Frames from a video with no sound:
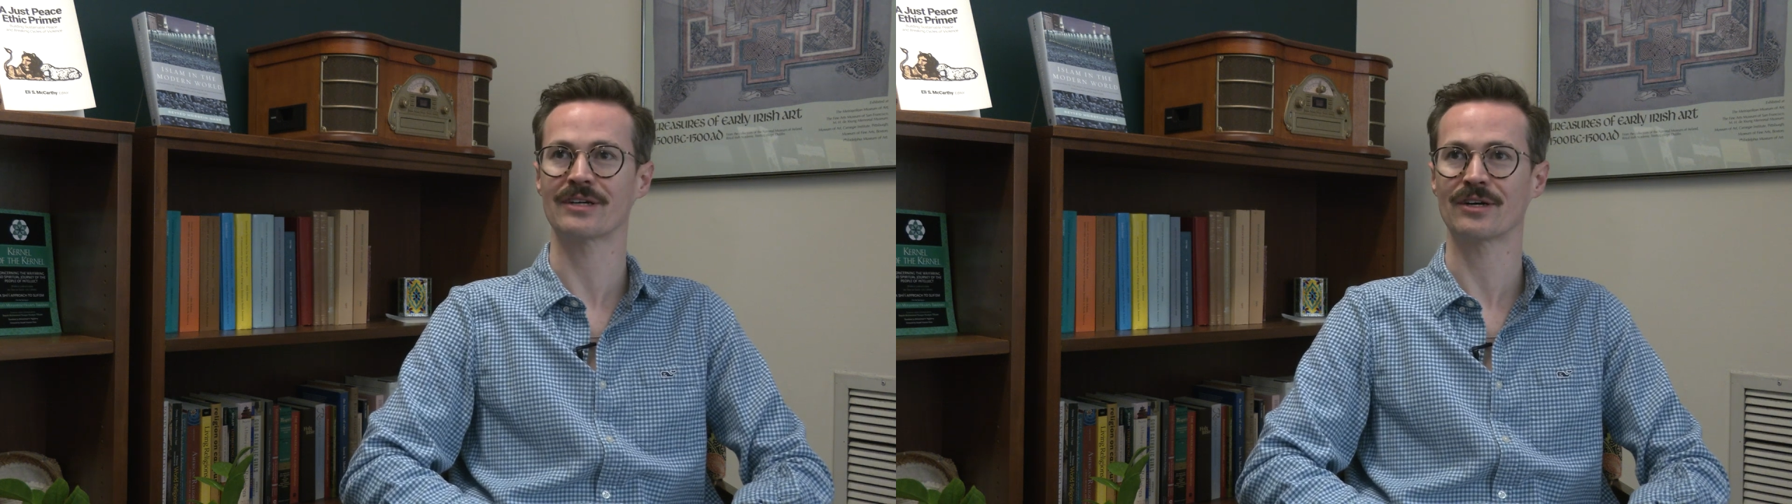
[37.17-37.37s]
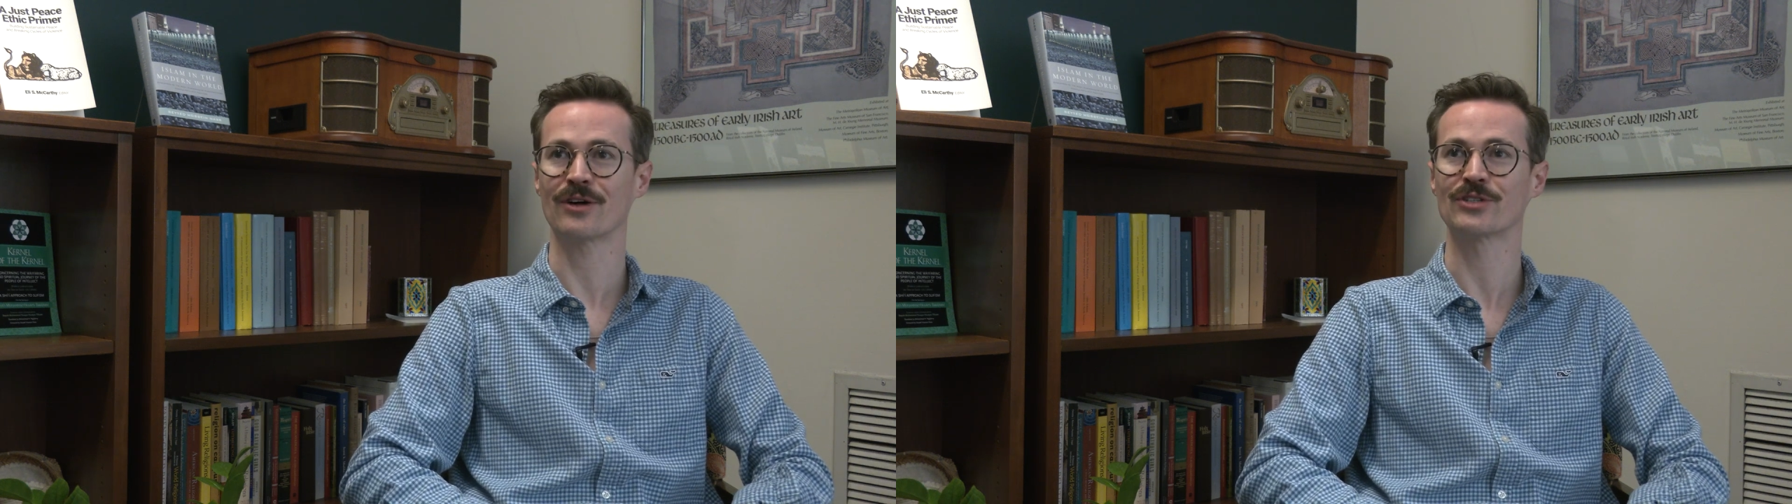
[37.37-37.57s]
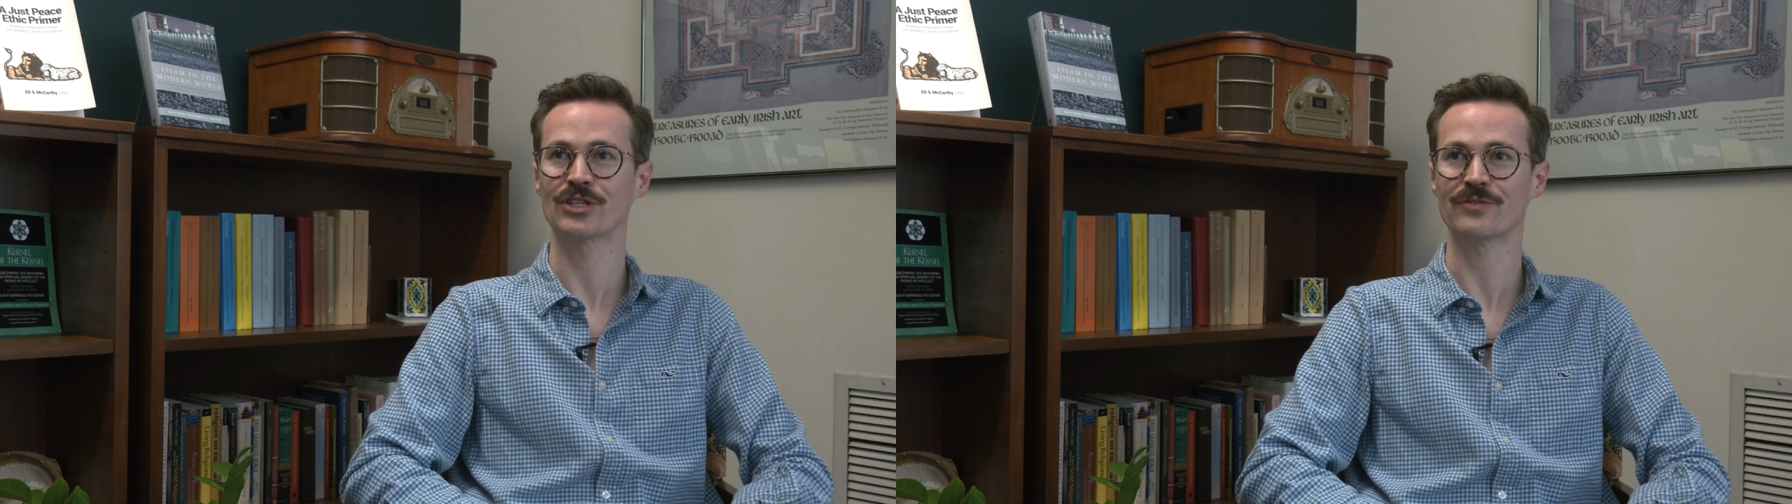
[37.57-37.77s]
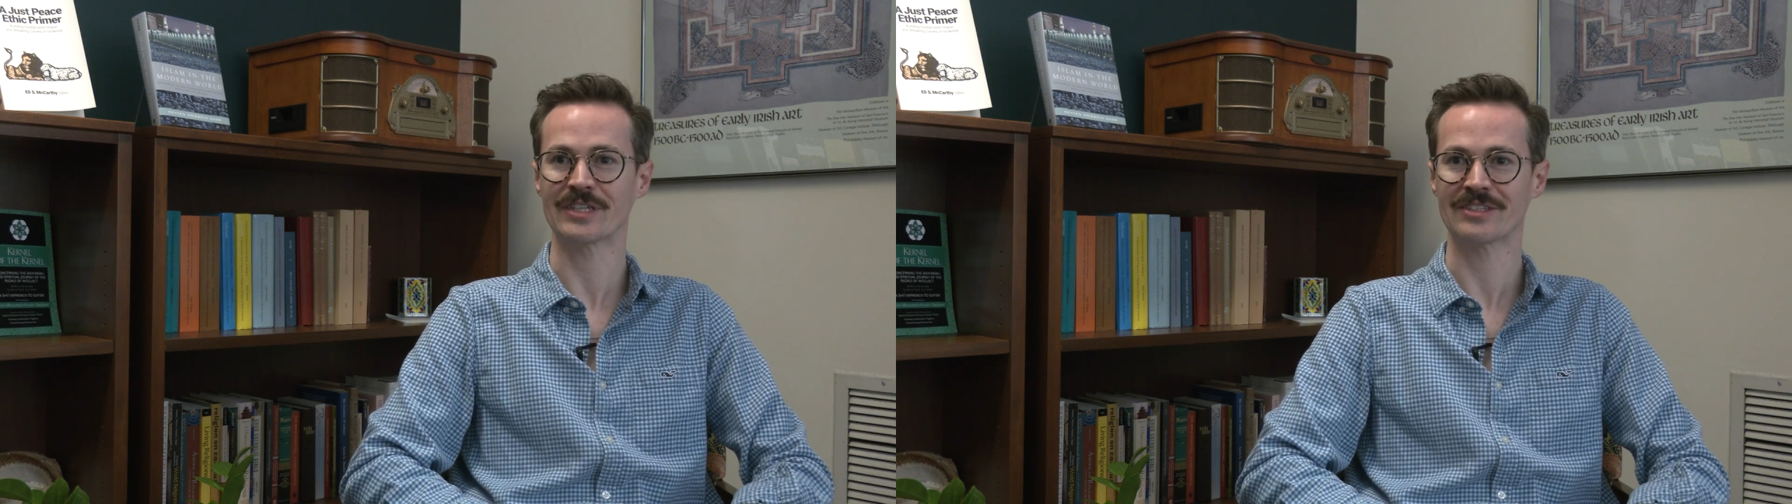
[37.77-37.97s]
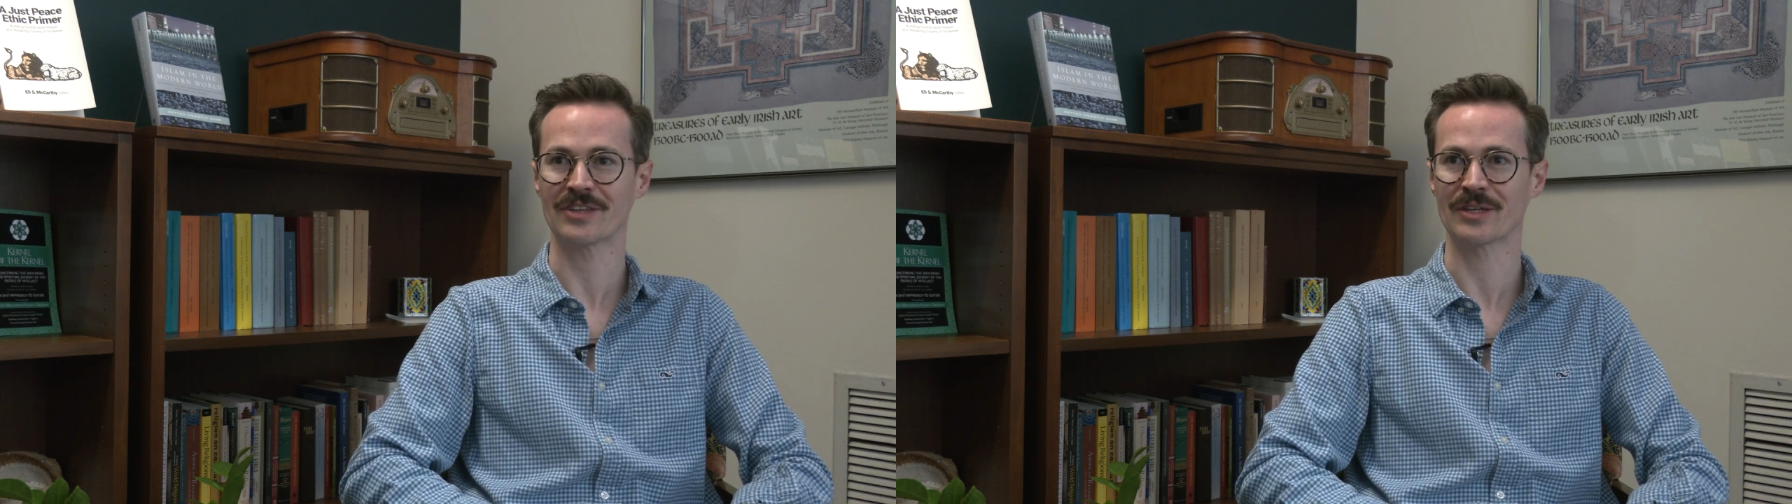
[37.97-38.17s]
on
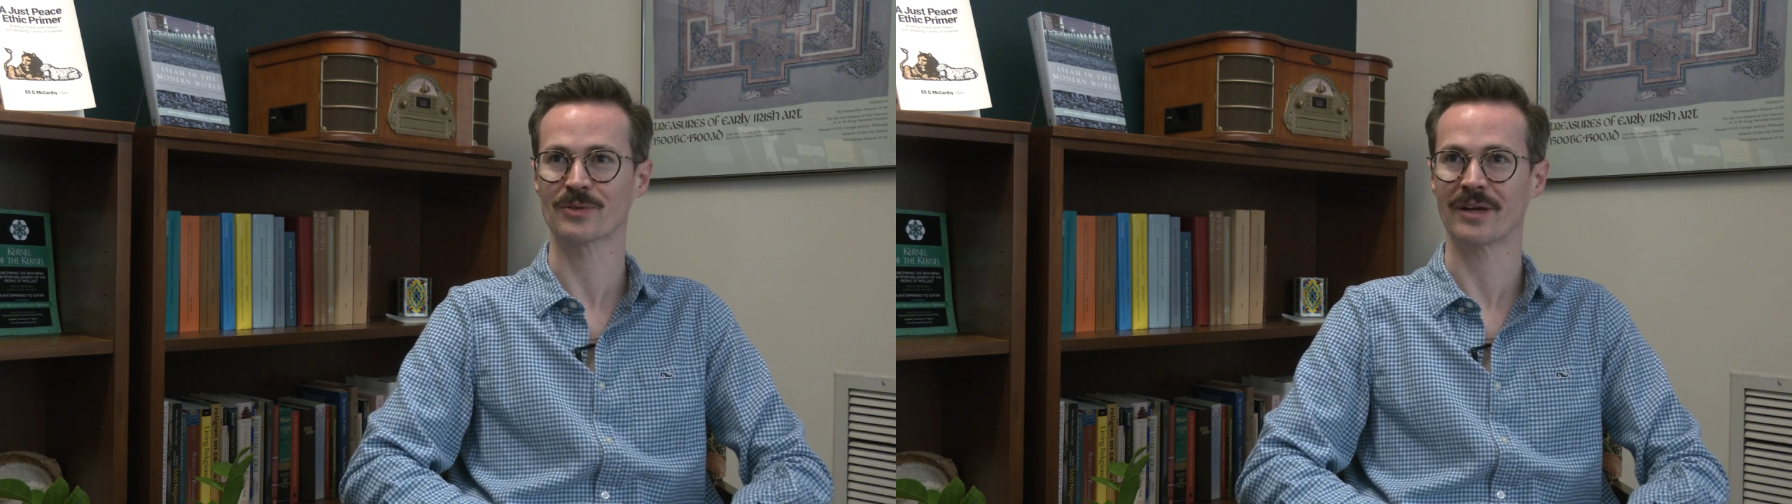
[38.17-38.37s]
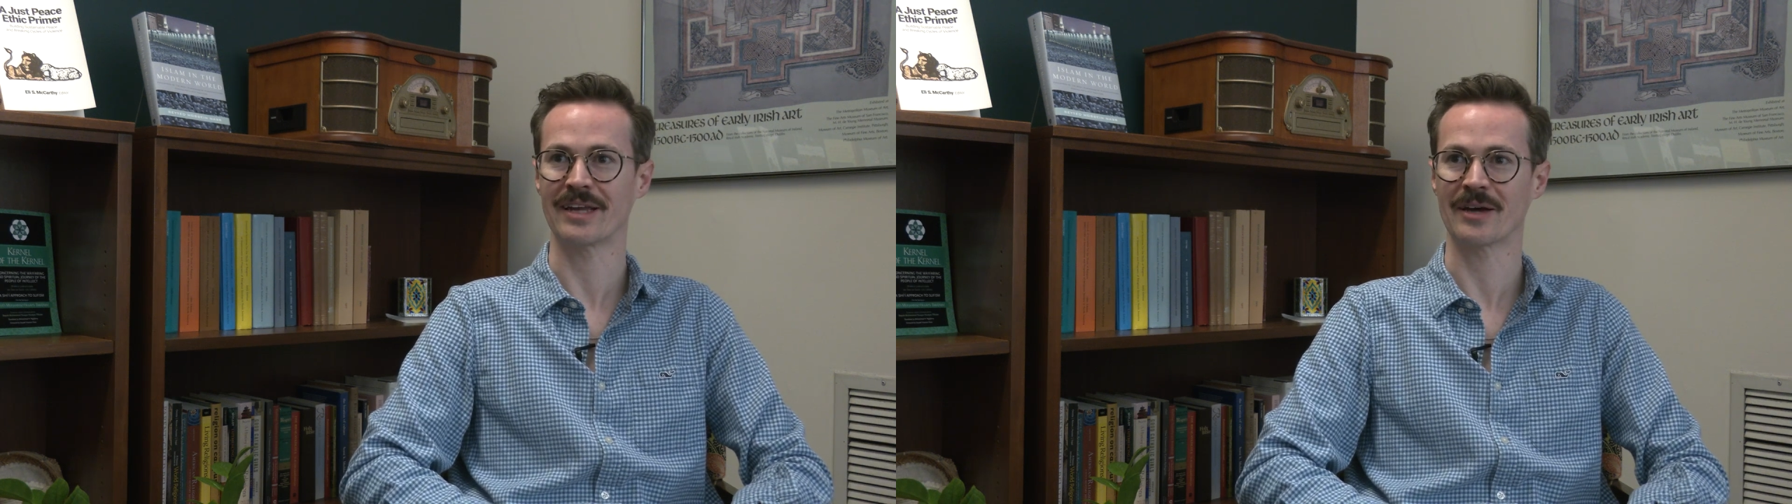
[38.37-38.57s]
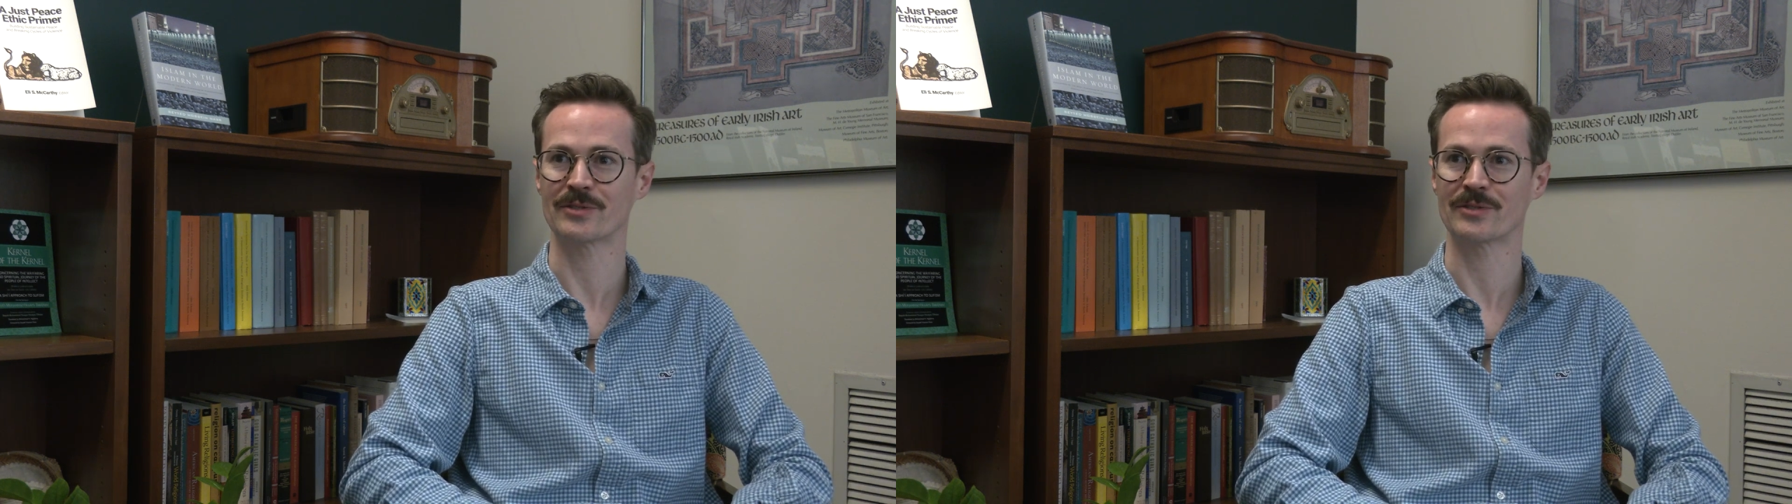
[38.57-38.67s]
shifting sands right now,